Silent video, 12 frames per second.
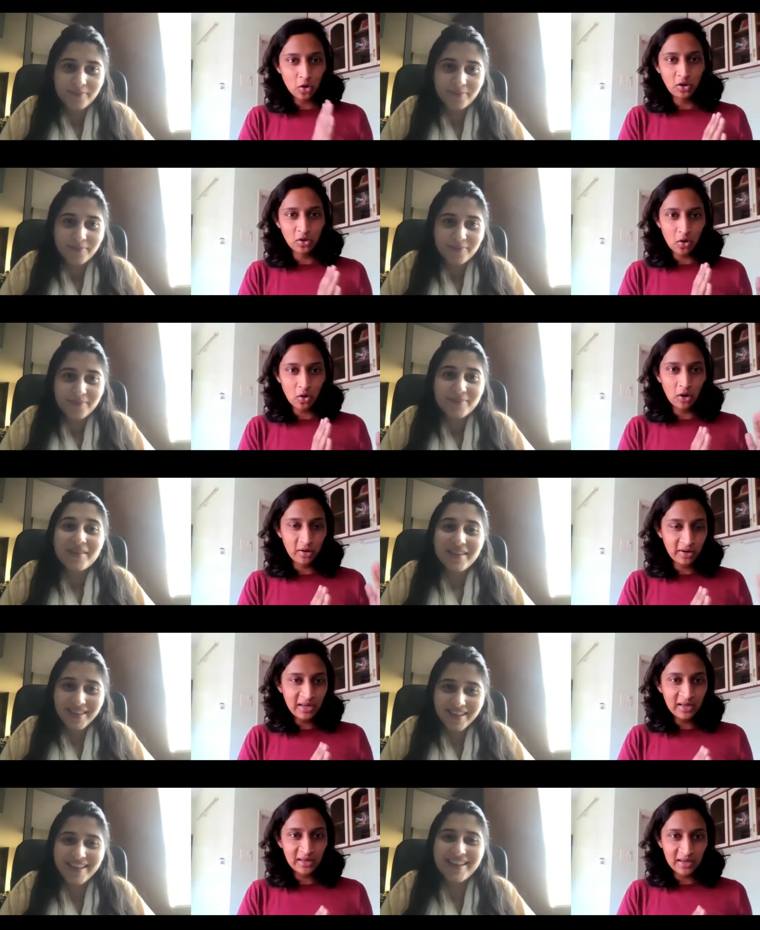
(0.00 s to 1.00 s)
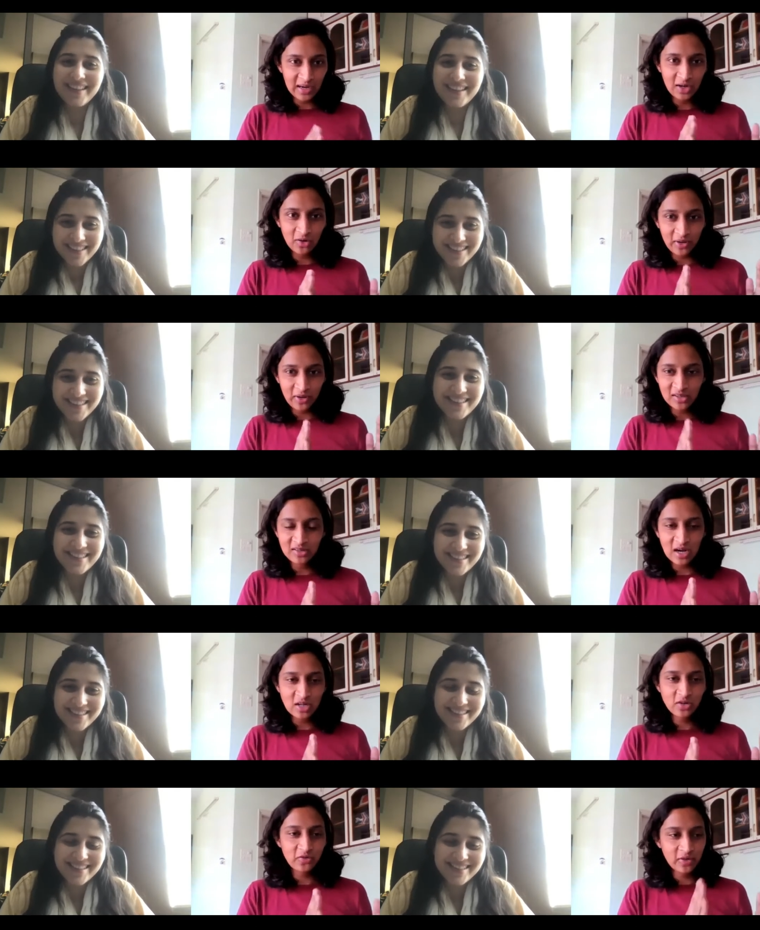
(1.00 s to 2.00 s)
Speaker 1: You're you're already kind of in
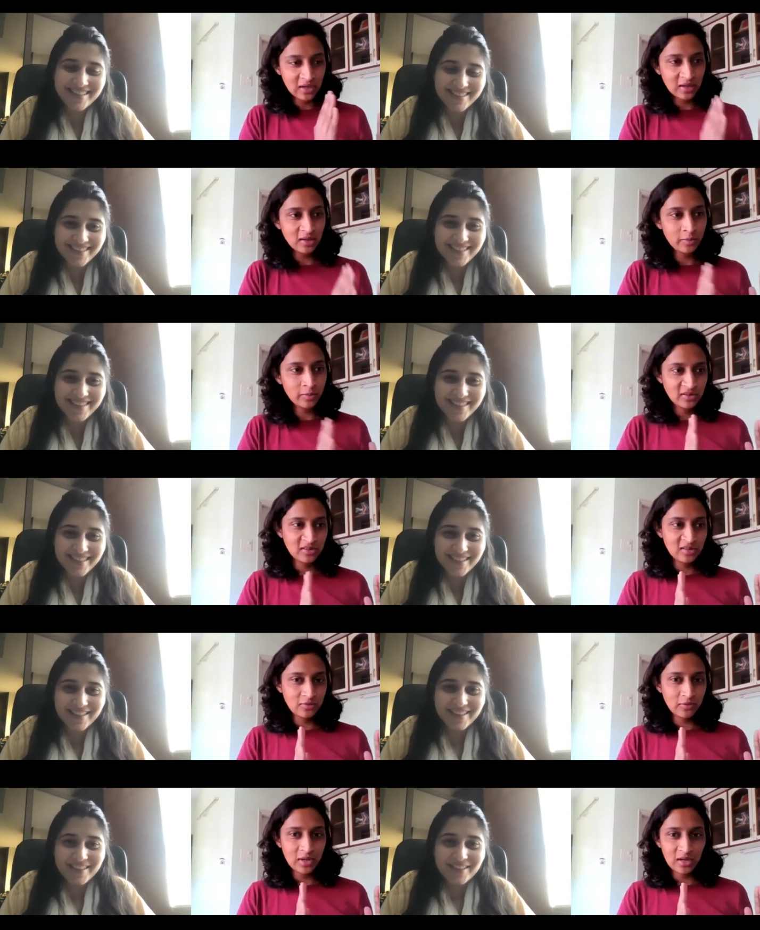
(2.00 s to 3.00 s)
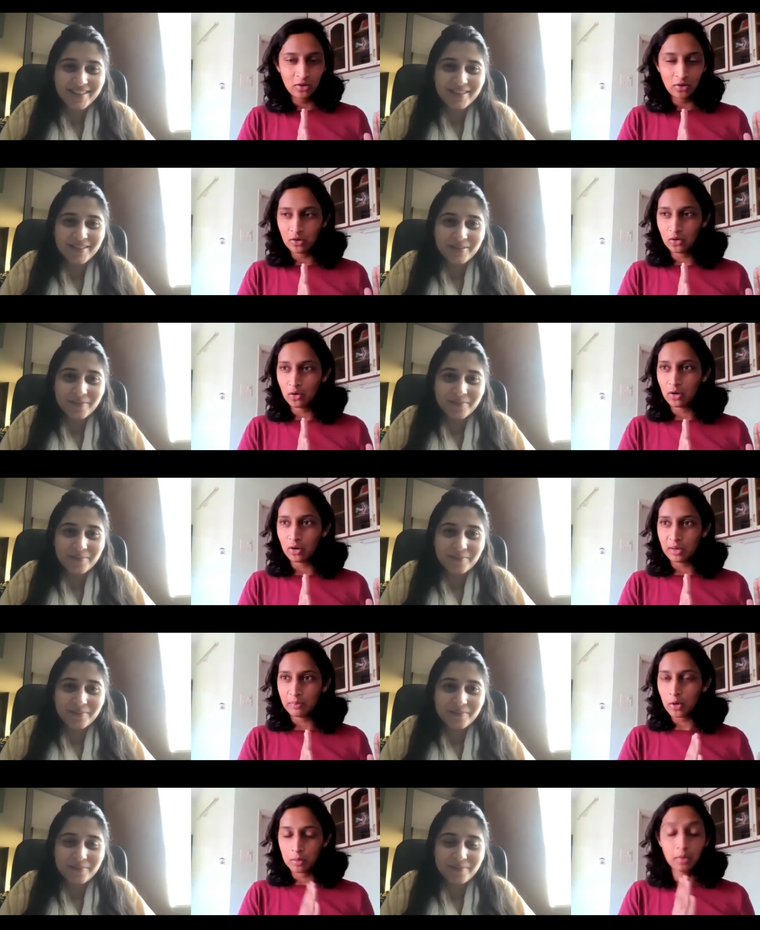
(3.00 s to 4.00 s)
charge of another business where
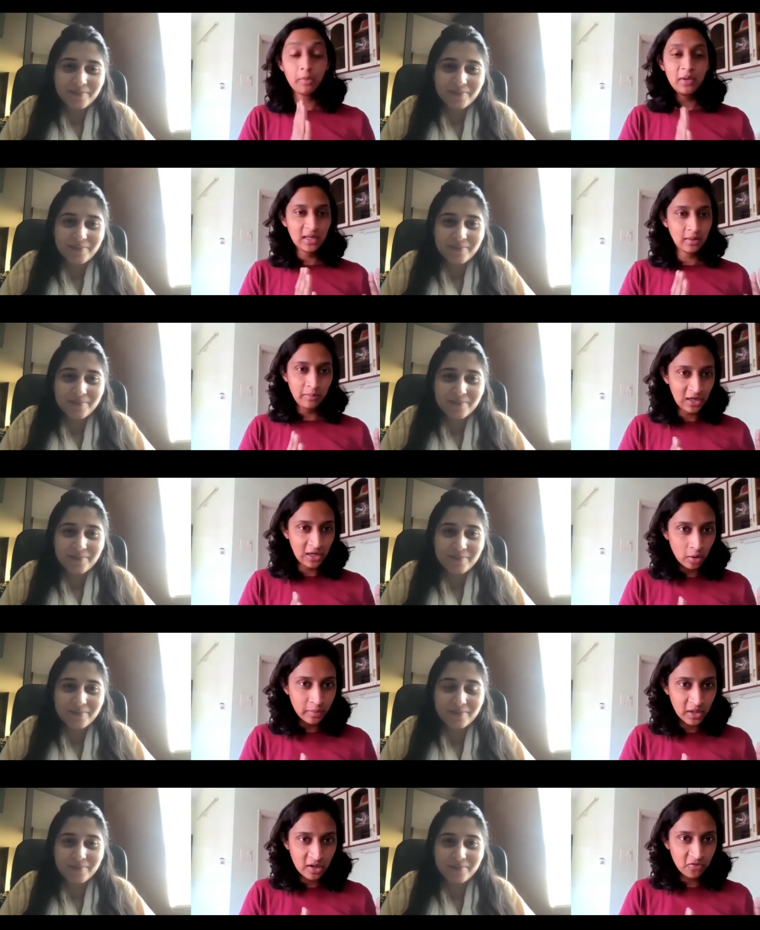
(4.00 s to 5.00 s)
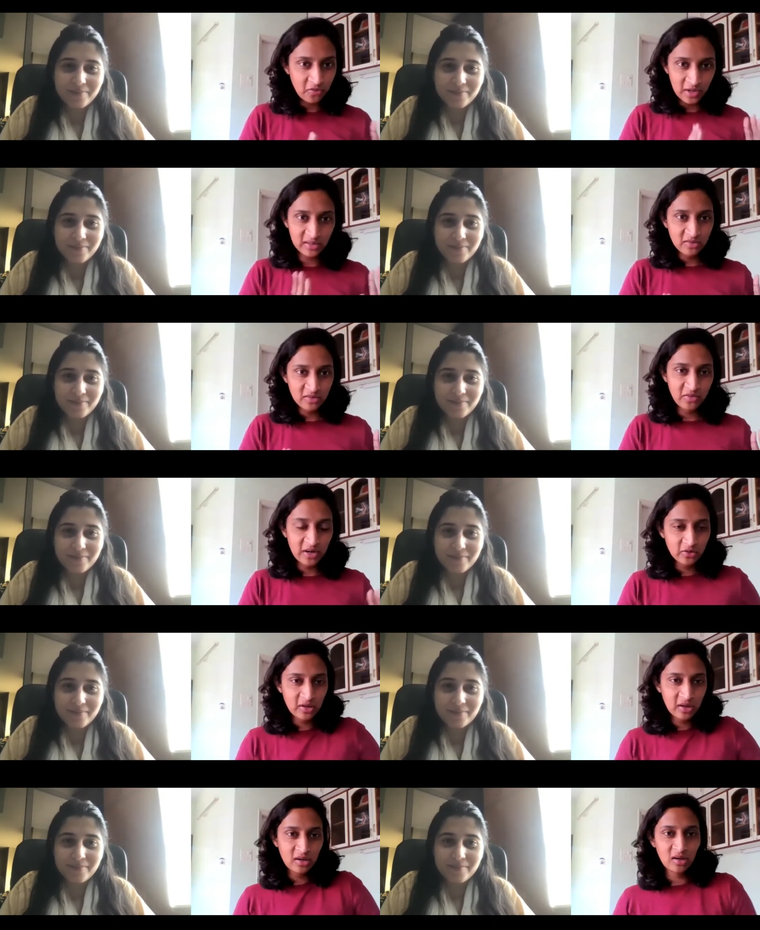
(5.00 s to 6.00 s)
you're probably in a male-dominated field. Is it fair to
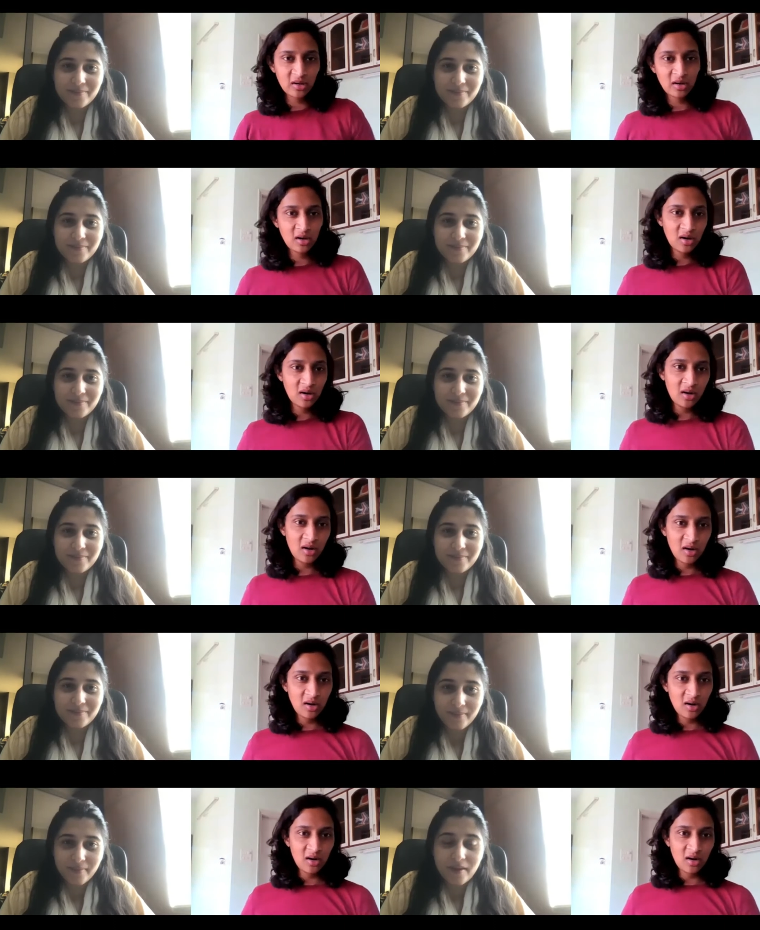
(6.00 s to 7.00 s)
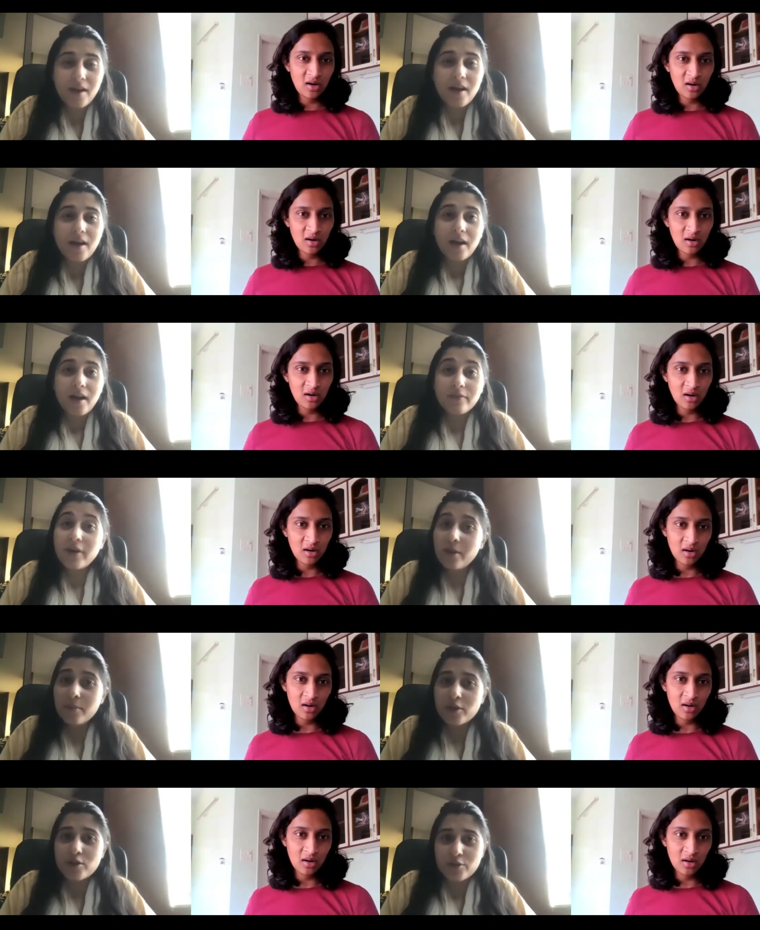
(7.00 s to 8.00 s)
Speaker 2: say? Very
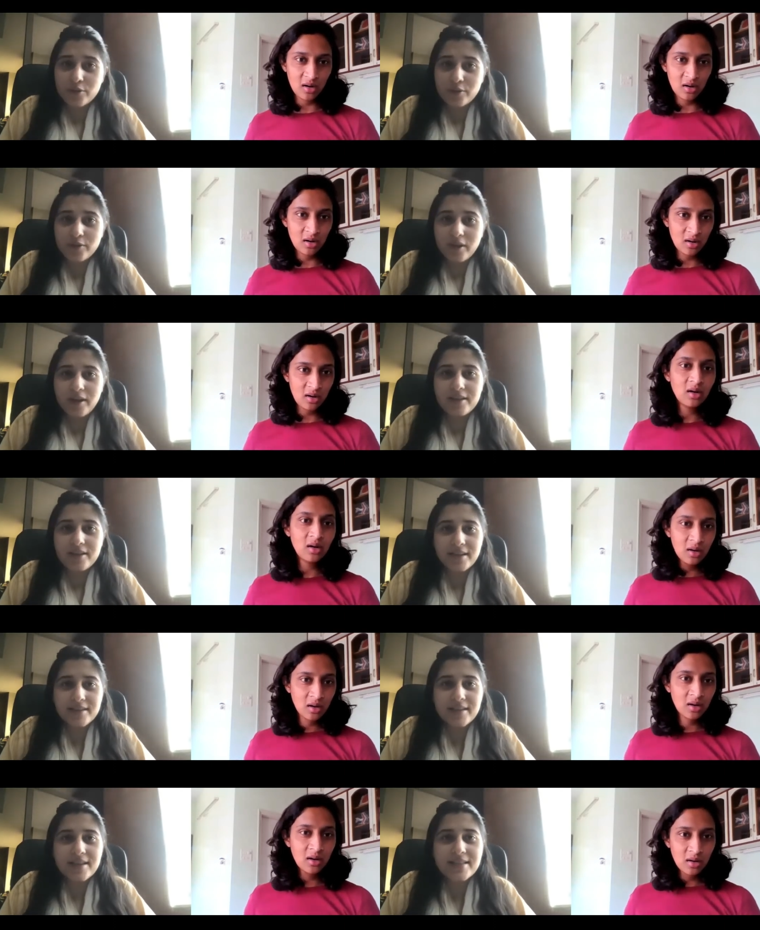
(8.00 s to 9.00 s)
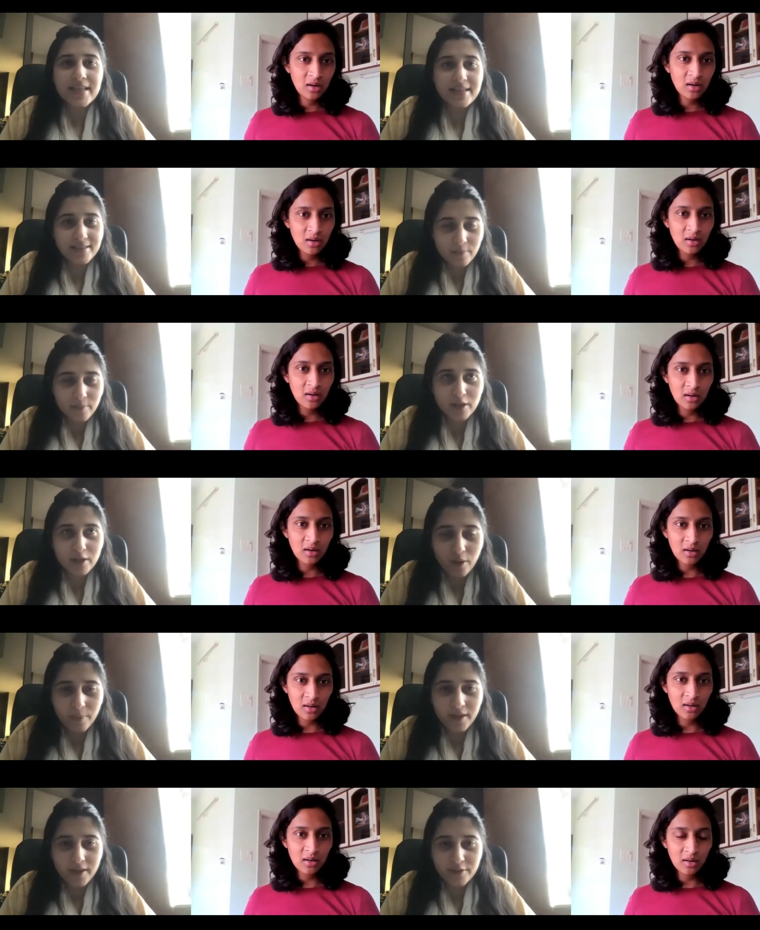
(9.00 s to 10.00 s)
much so. Uh, textiles is a
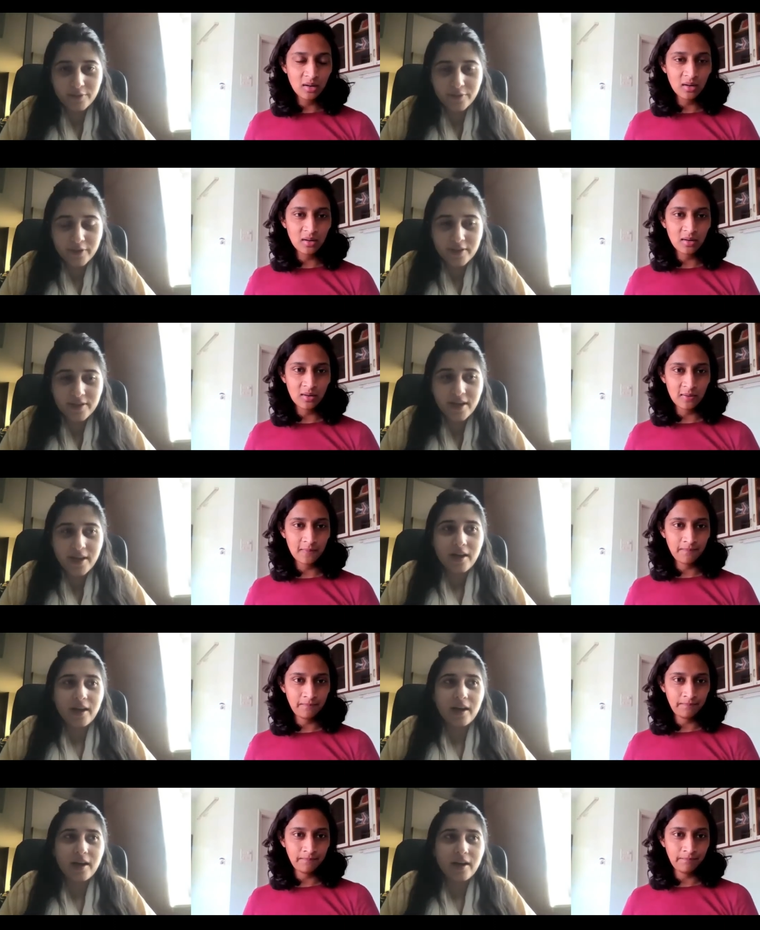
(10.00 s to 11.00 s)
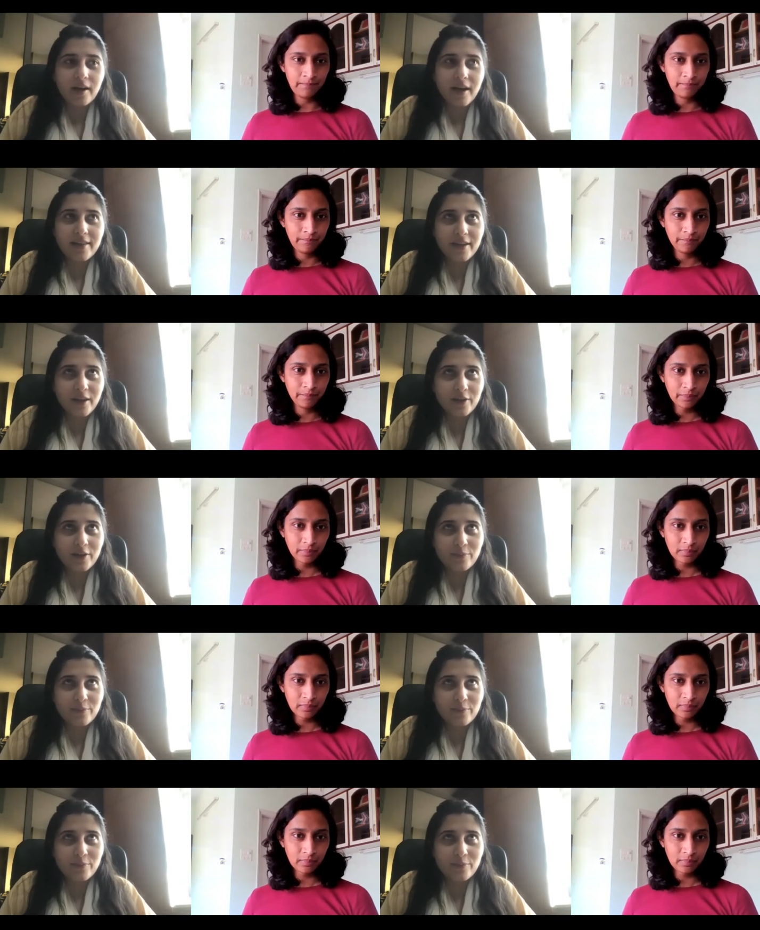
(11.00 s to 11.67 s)
male-dominated field. Uh, I think it.